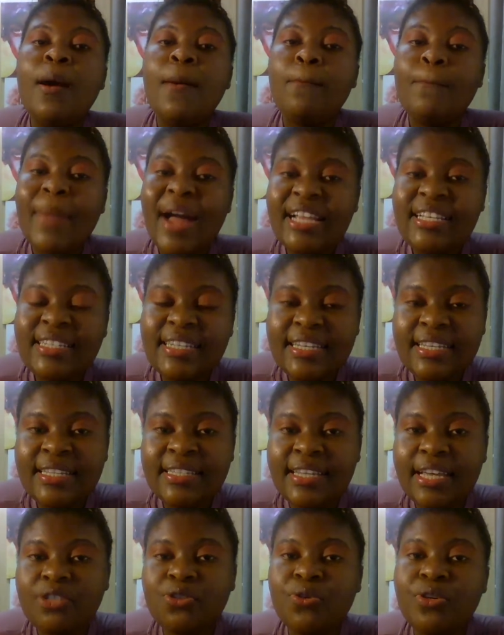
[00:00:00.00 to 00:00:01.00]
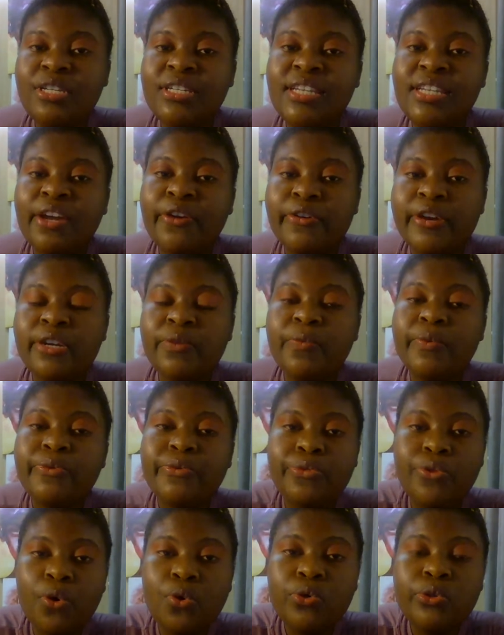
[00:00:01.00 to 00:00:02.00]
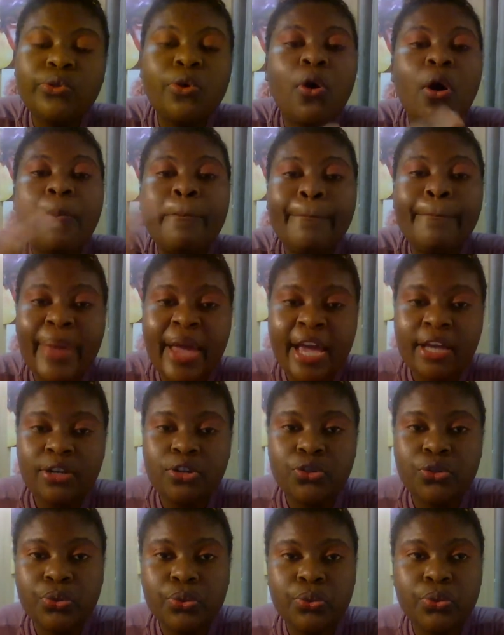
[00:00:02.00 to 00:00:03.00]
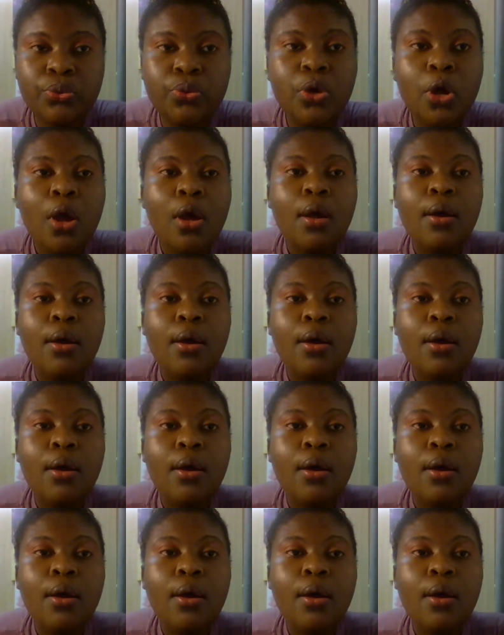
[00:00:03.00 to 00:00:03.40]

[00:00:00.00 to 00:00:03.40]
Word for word: much easier to integrate with those compared to